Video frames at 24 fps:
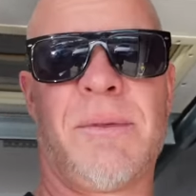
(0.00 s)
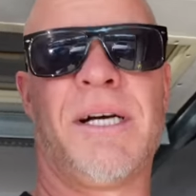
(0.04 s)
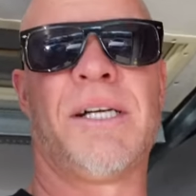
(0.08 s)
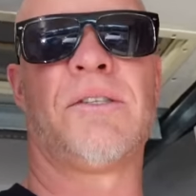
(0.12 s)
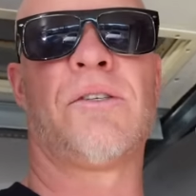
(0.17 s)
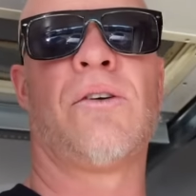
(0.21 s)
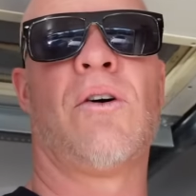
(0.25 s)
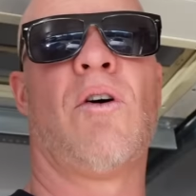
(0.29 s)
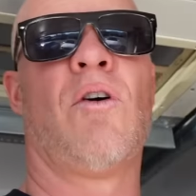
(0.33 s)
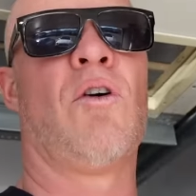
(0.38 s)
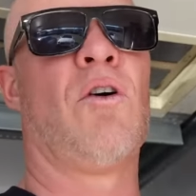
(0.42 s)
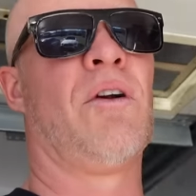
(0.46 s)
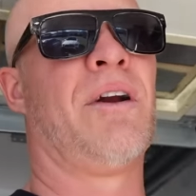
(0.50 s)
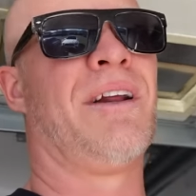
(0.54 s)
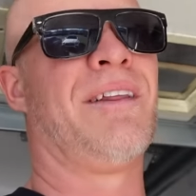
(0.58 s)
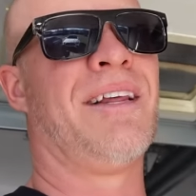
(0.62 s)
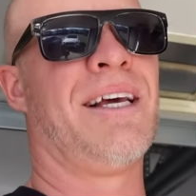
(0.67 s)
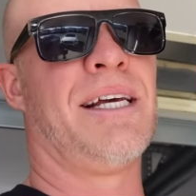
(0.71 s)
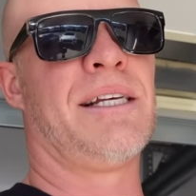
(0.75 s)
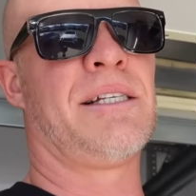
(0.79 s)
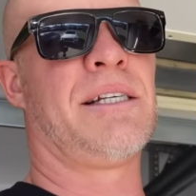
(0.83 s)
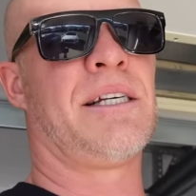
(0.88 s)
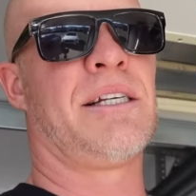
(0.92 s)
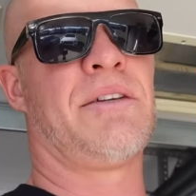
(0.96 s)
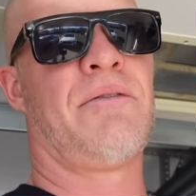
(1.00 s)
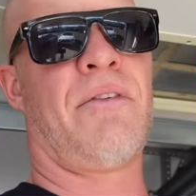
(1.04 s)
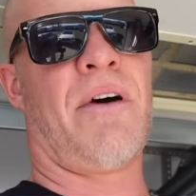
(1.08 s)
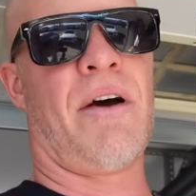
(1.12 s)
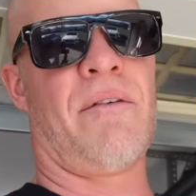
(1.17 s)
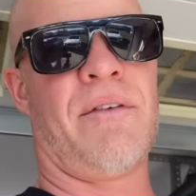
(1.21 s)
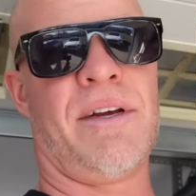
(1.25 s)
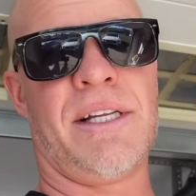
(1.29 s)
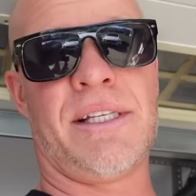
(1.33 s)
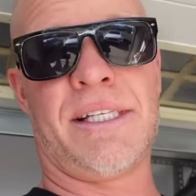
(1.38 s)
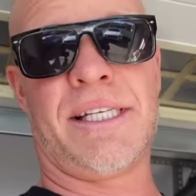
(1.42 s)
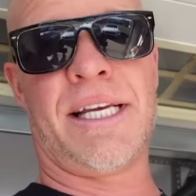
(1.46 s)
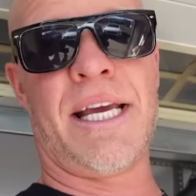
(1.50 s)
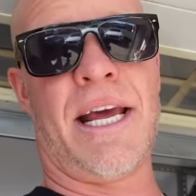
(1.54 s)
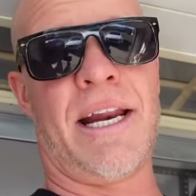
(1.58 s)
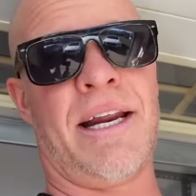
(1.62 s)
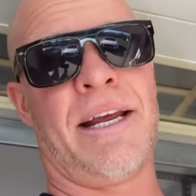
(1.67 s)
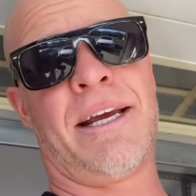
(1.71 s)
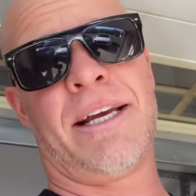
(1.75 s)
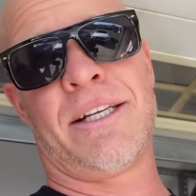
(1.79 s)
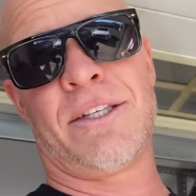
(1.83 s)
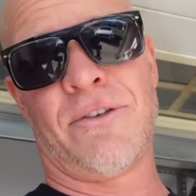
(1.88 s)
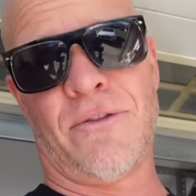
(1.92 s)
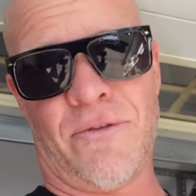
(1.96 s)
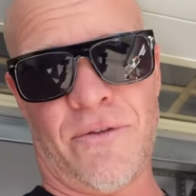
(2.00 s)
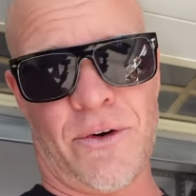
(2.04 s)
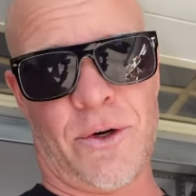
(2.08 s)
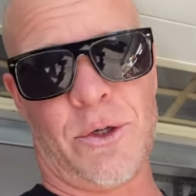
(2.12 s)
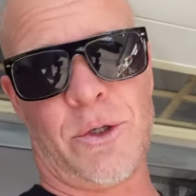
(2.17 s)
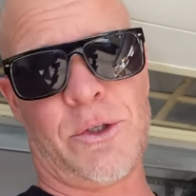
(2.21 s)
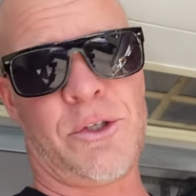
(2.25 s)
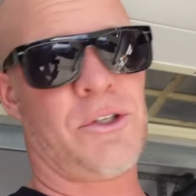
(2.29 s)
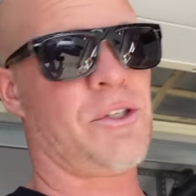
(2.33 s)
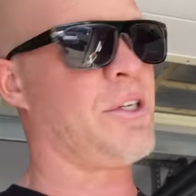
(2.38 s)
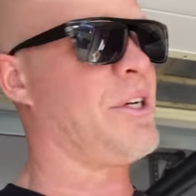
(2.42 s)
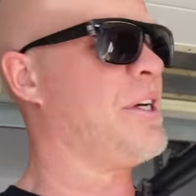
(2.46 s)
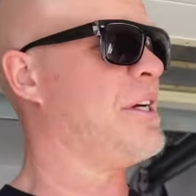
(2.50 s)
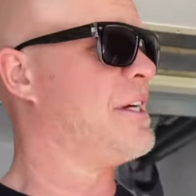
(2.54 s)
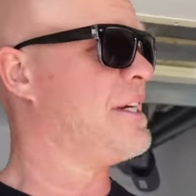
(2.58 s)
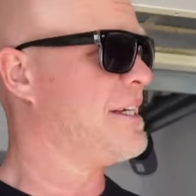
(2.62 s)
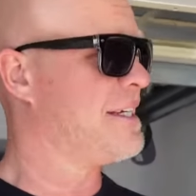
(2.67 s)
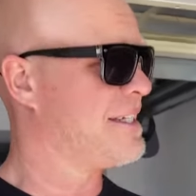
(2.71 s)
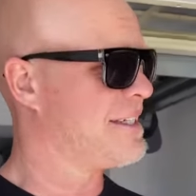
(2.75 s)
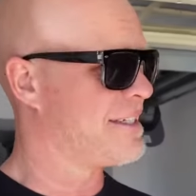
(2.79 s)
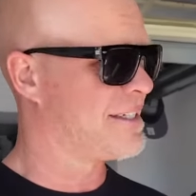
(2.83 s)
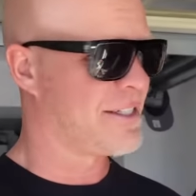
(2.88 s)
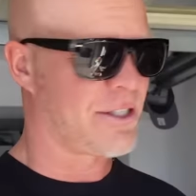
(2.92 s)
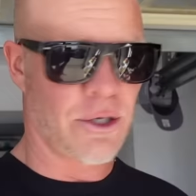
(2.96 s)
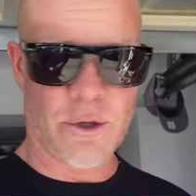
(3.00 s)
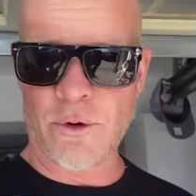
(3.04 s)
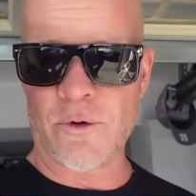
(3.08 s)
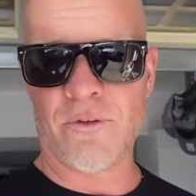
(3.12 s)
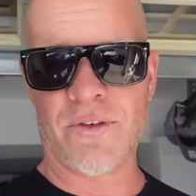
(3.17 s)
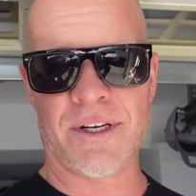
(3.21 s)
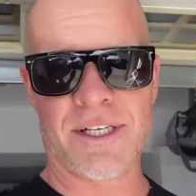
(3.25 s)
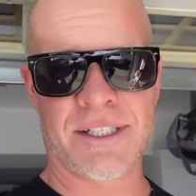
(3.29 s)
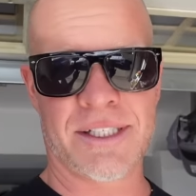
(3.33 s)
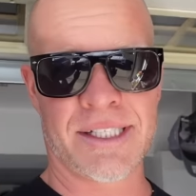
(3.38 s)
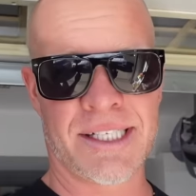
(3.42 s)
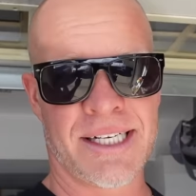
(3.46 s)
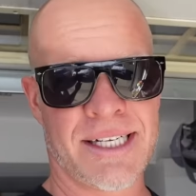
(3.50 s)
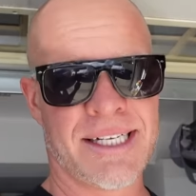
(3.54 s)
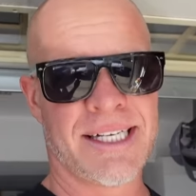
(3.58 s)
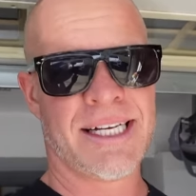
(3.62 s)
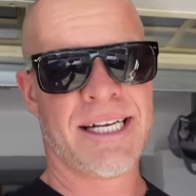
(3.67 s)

miles on the S sixty-five, it's getting its first service.